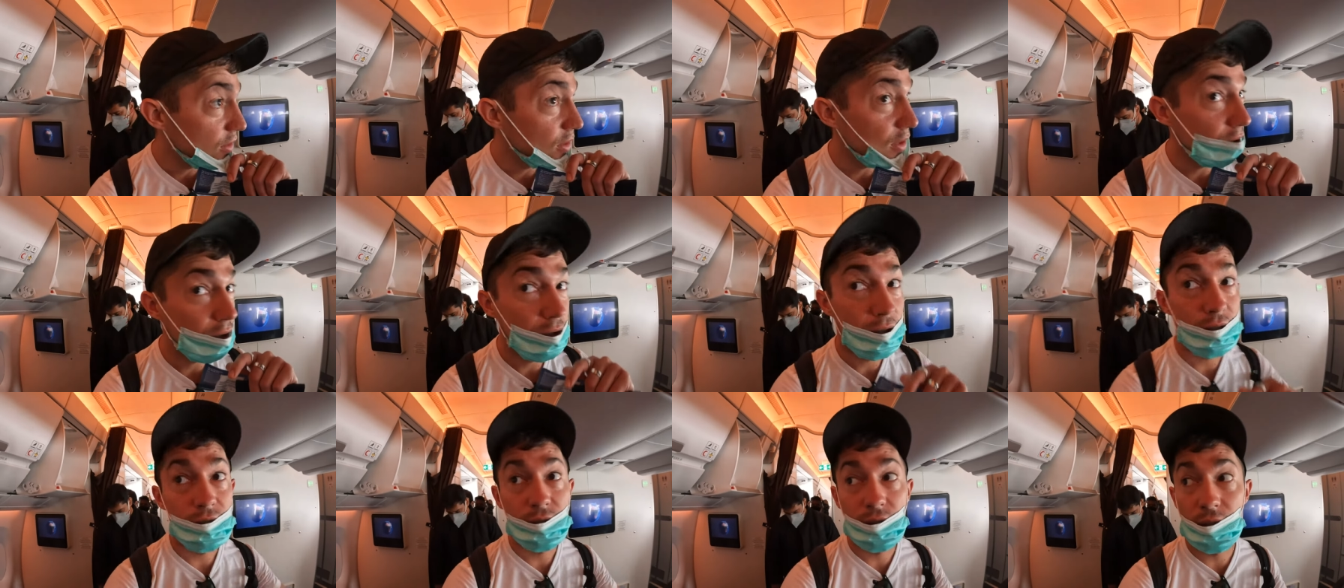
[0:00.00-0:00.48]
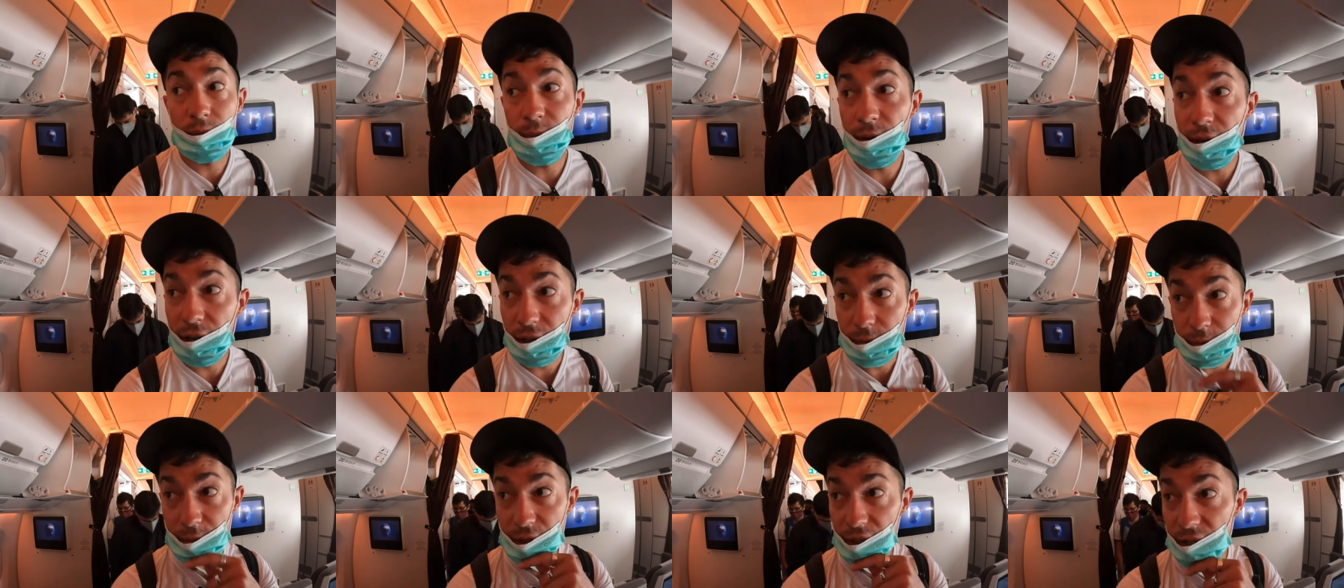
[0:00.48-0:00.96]
But let's see, am
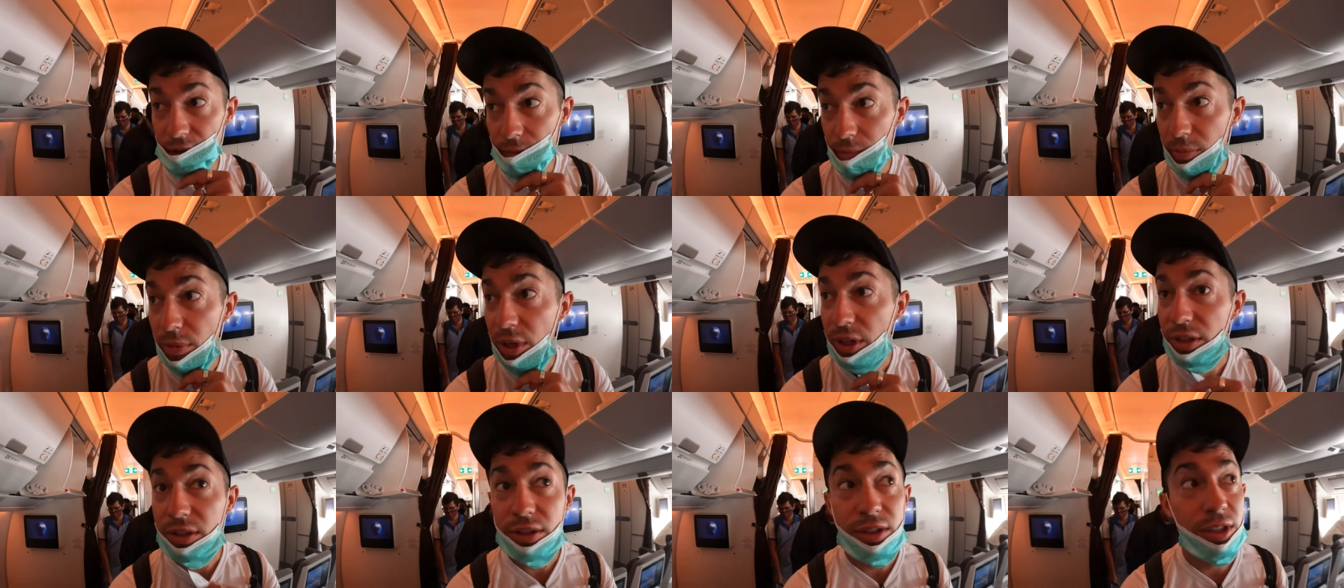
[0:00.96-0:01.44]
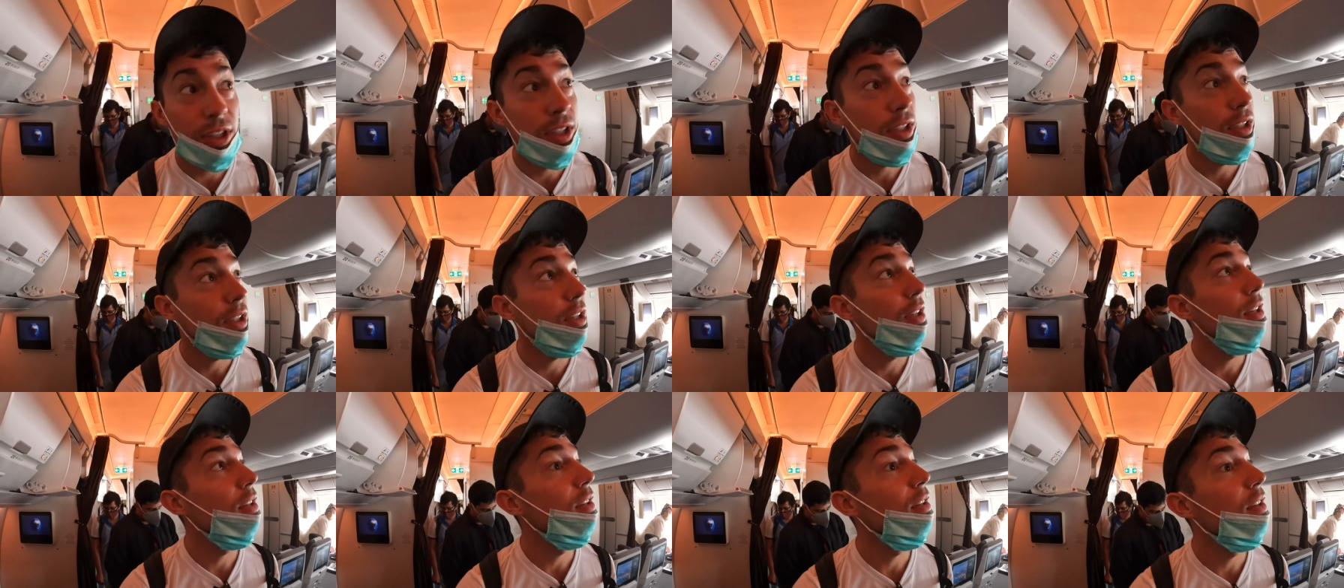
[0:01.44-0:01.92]
I gonna be in the middle seat
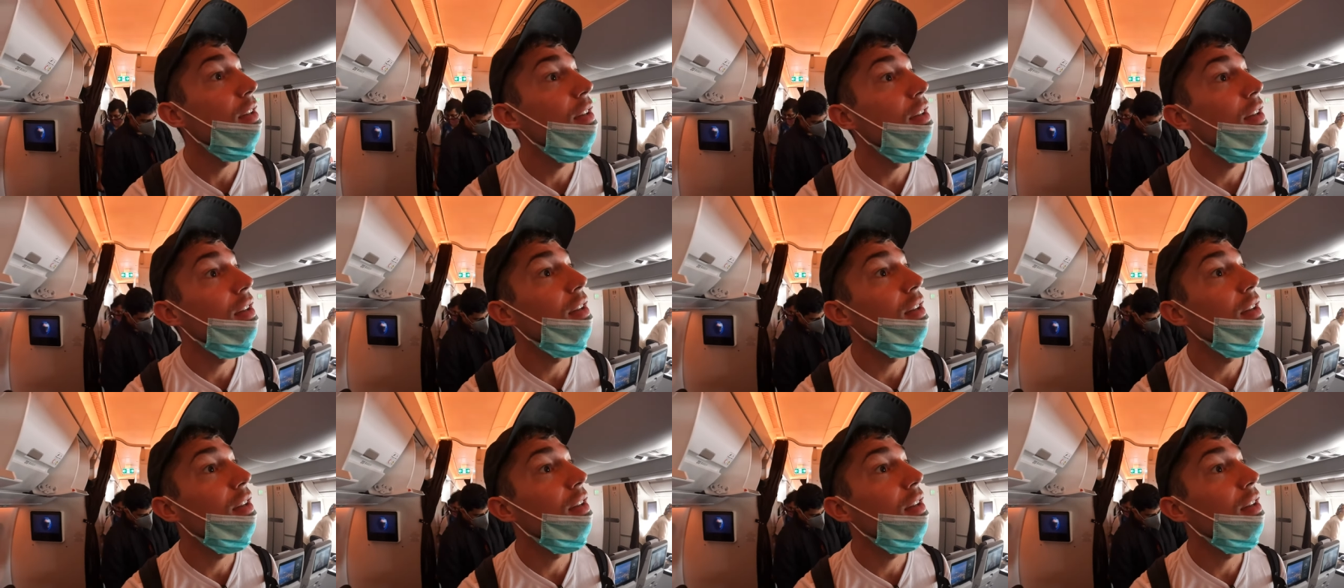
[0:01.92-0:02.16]
again?